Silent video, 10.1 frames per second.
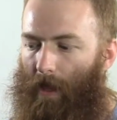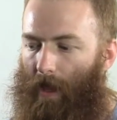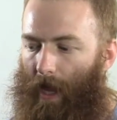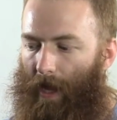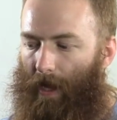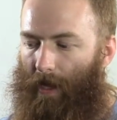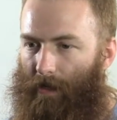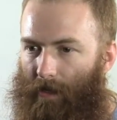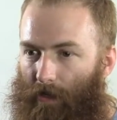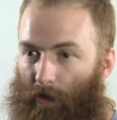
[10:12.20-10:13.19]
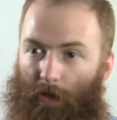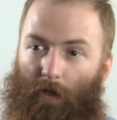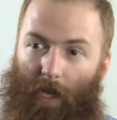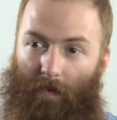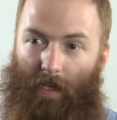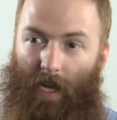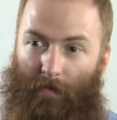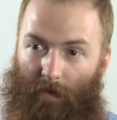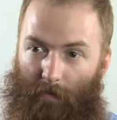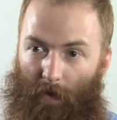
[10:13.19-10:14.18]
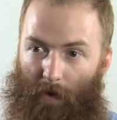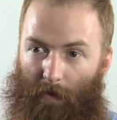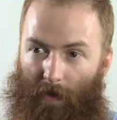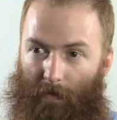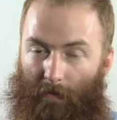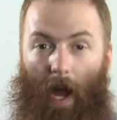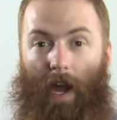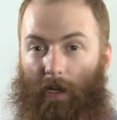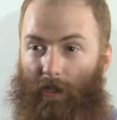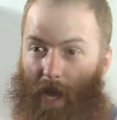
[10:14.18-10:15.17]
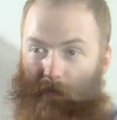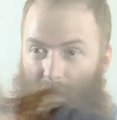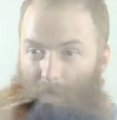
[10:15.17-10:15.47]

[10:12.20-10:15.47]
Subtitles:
And you can also use any type of lube you want with them. I actually have some